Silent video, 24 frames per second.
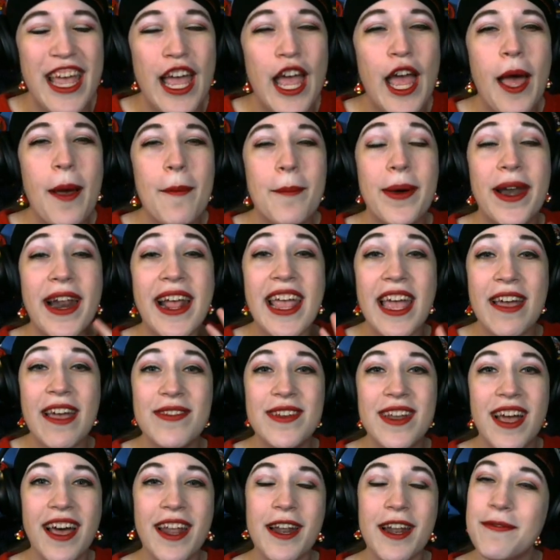but I have
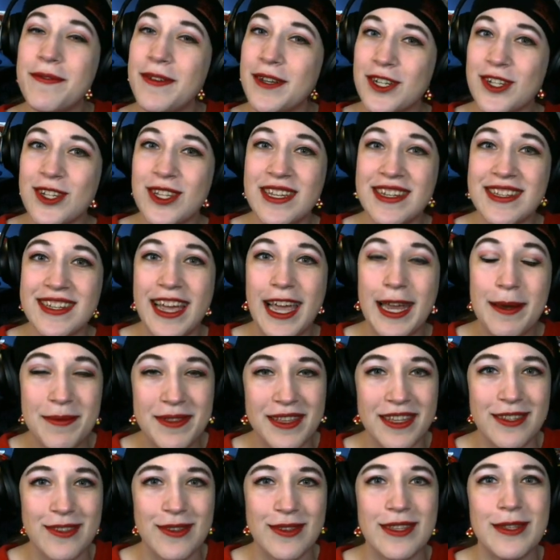not officially timed
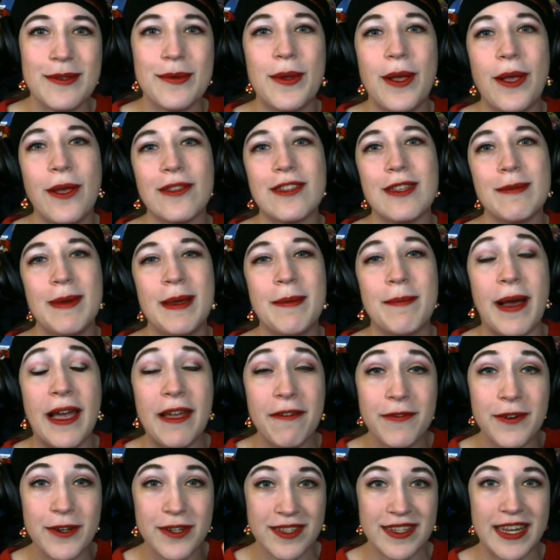this, so this will also be my
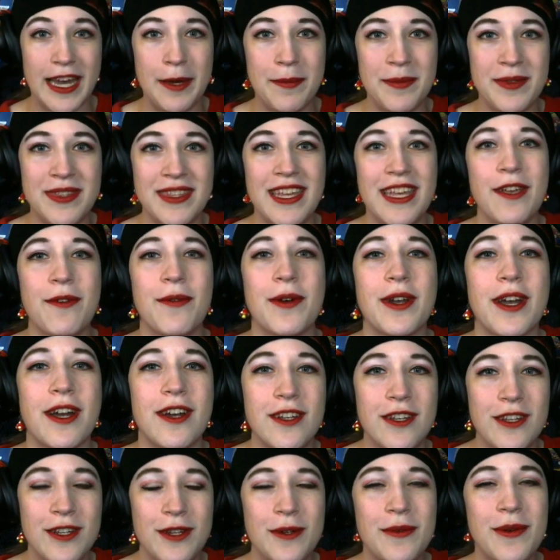first time seeing what our
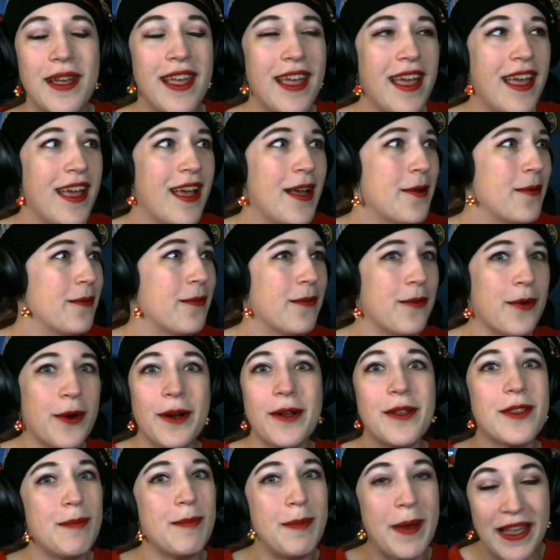new
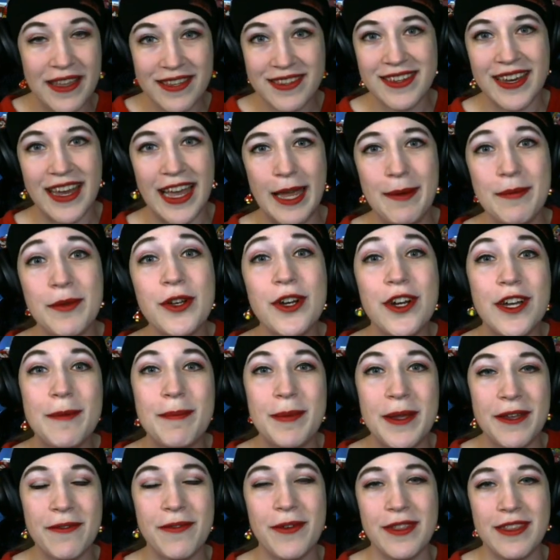world's best time could
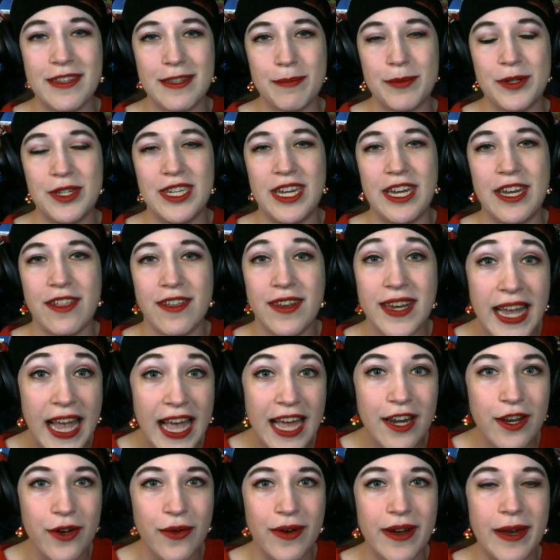be for this particular
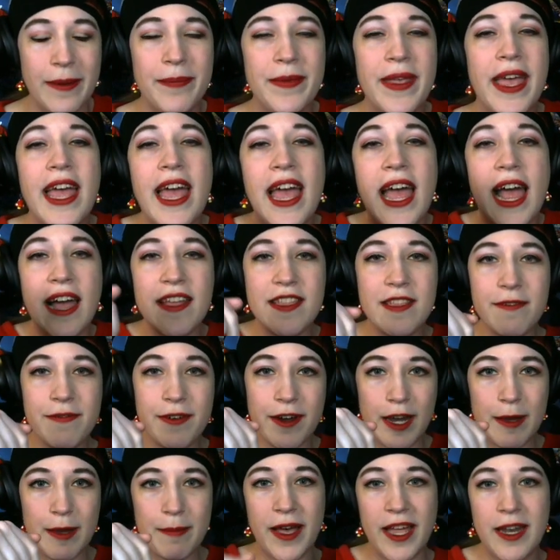category. At the
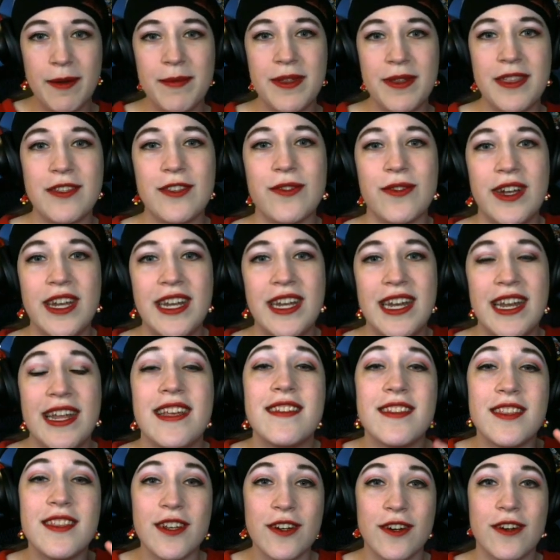very bottom of the screen
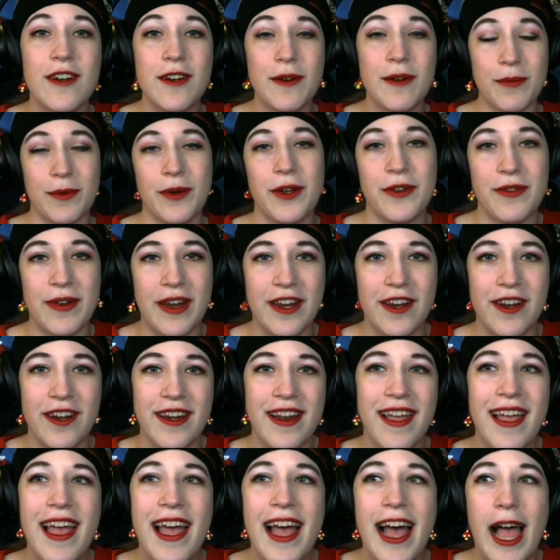is the current world record.
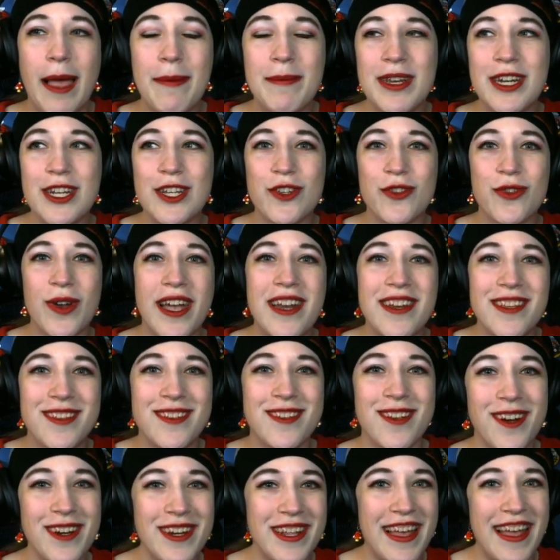I'm going to try to
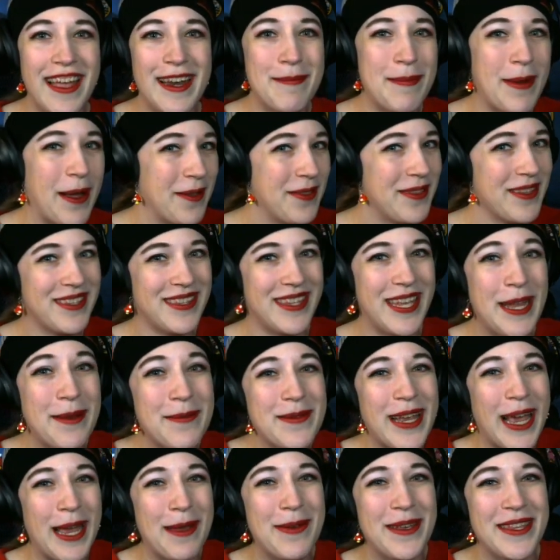start it at about the same
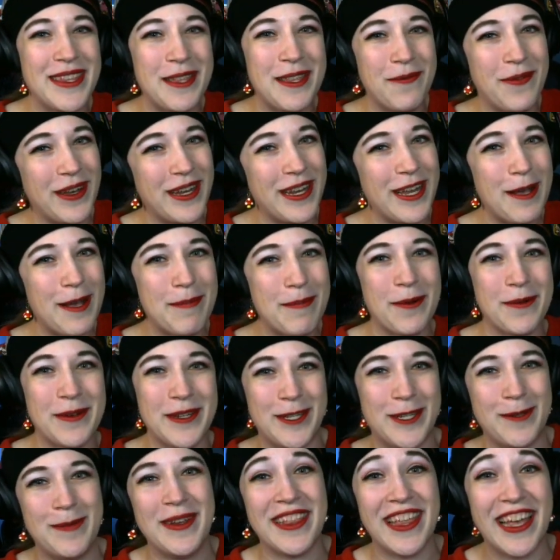time as the video, but
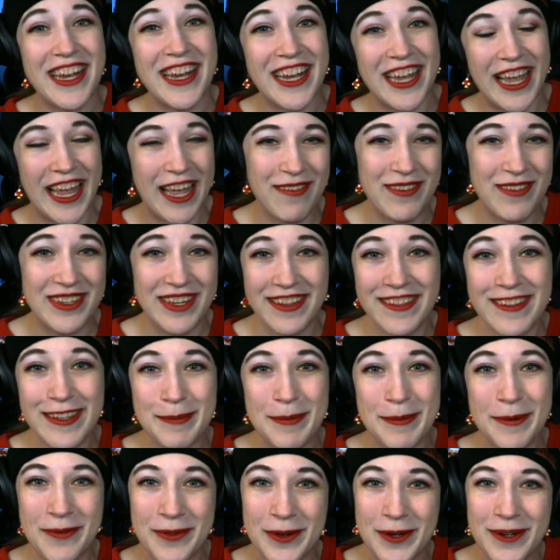wish me luck. I haven't done this
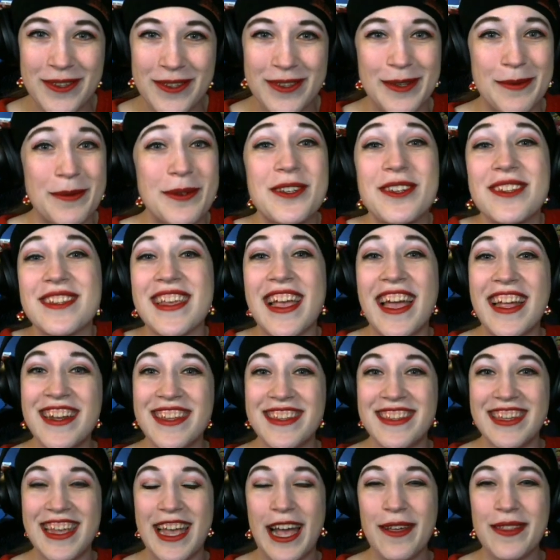before, so we'll just kind of
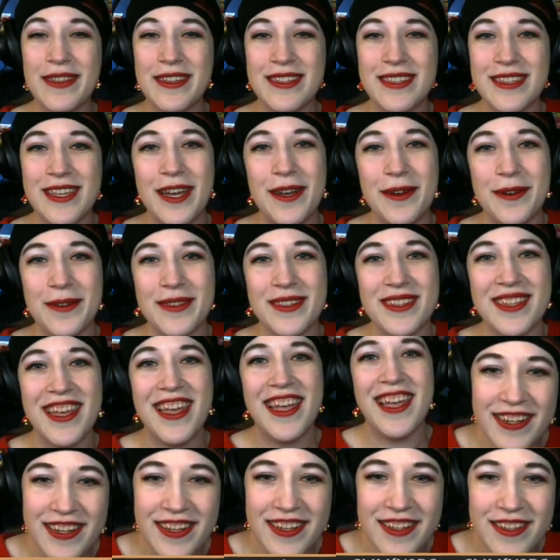see how this goes.
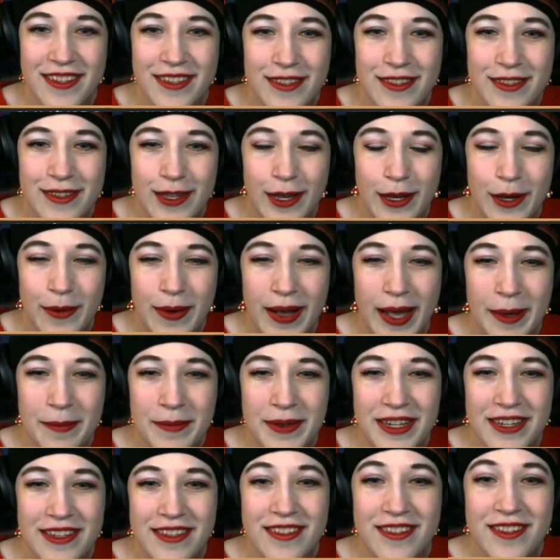So I'm
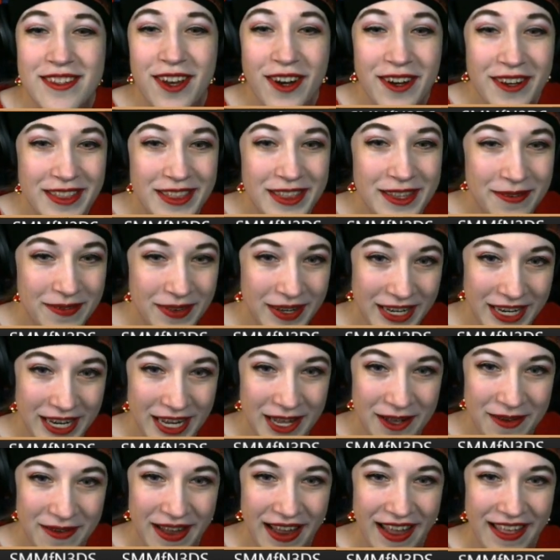going to start the video,
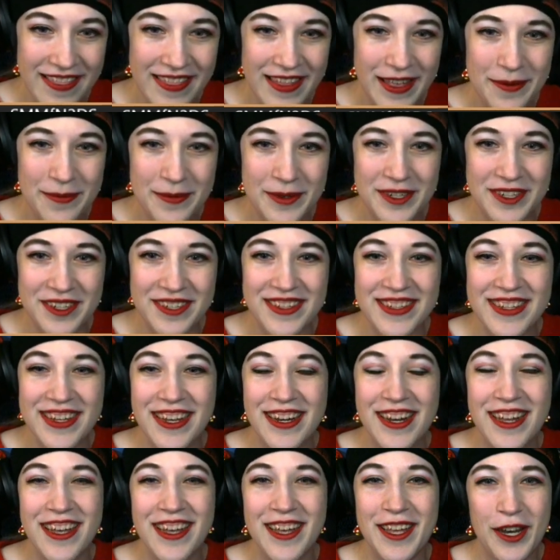and then we're just
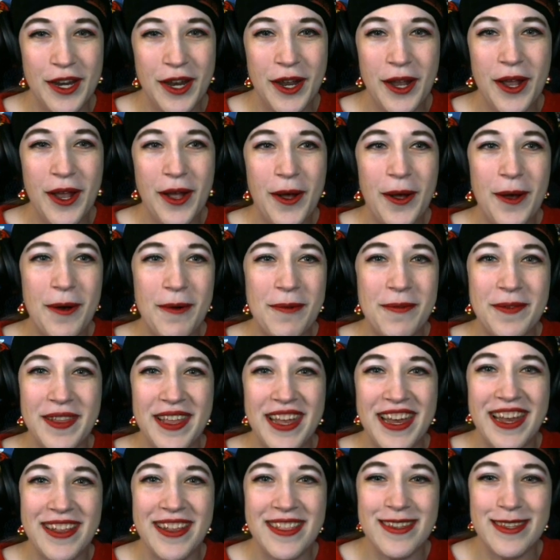going to
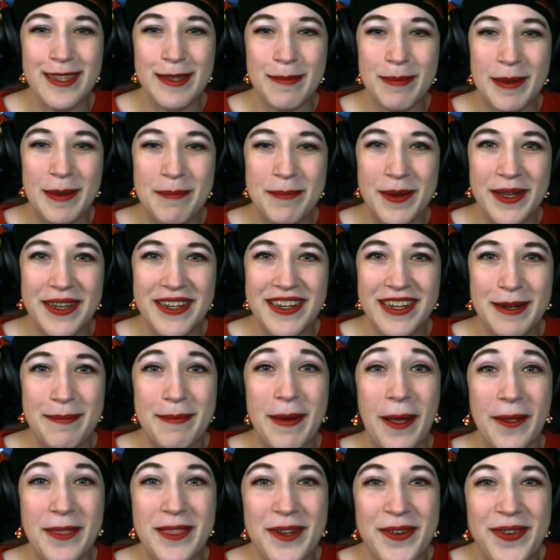hopefully hit the split button at
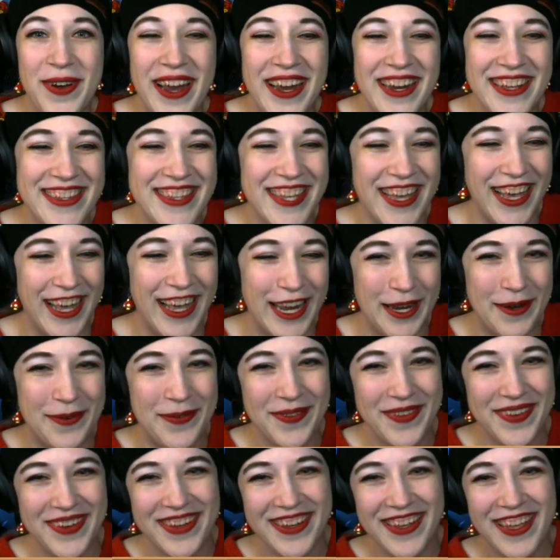about the right
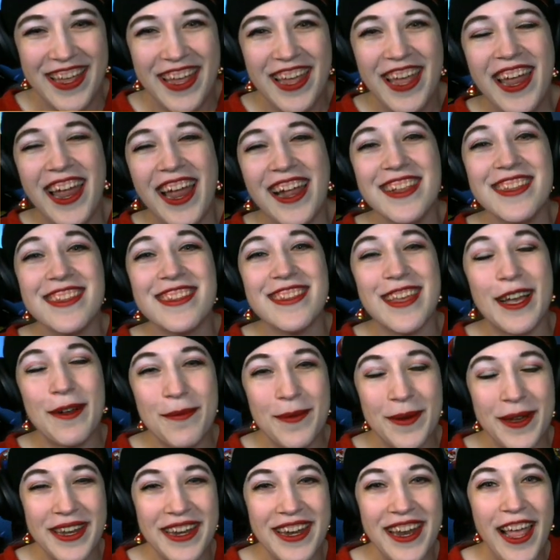time. And
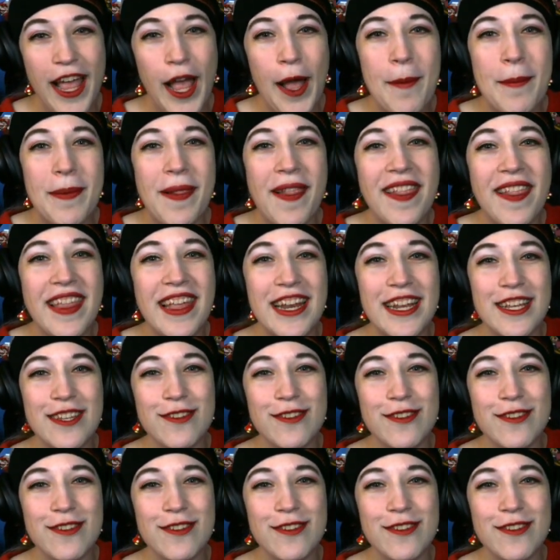someone please